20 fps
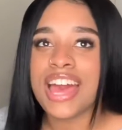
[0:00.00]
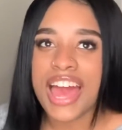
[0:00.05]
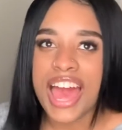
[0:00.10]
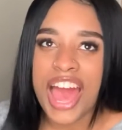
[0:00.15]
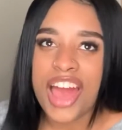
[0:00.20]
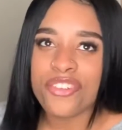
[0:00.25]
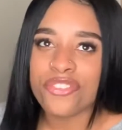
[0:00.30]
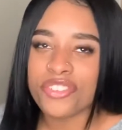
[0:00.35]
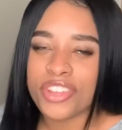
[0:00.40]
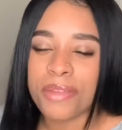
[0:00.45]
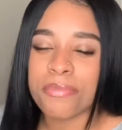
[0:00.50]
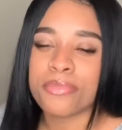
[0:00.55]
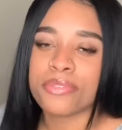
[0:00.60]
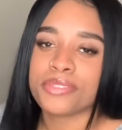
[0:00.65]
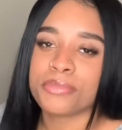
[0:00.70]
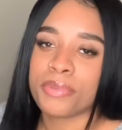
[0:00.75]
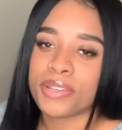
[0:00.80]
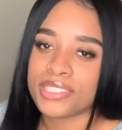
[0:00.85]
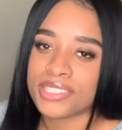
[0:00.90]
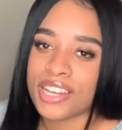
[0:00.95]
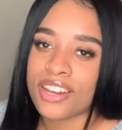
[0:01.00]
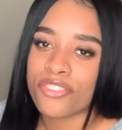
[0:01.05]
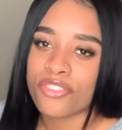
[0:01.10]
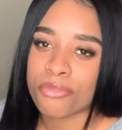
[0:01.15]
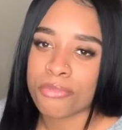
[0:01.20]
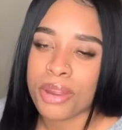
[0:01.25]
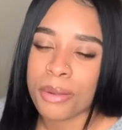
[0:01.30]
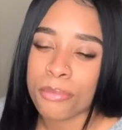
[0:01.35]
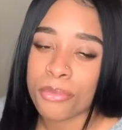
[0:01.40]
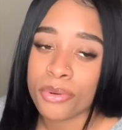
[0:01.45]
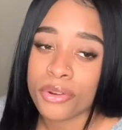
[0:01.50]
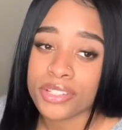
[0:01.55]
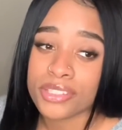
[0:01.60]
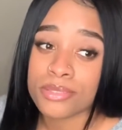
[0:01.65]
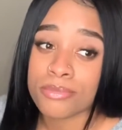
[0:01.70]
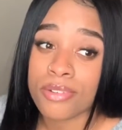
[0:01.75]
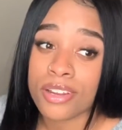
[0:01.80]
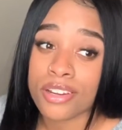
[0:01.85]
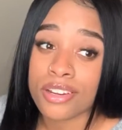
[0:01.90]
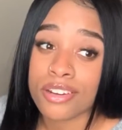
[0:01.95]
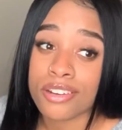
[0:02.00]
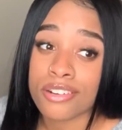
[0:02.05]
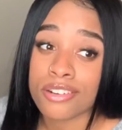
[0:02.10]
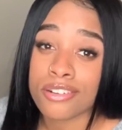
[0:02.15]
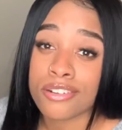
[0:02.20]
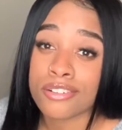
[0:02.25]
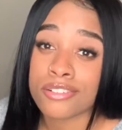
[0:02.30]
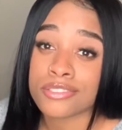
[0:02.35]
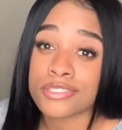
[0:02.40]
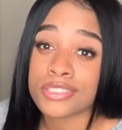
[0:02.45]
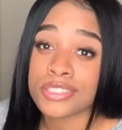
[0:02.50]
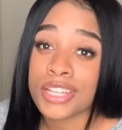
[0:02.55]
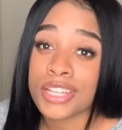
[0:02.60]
I have names picked out for my boys and my girls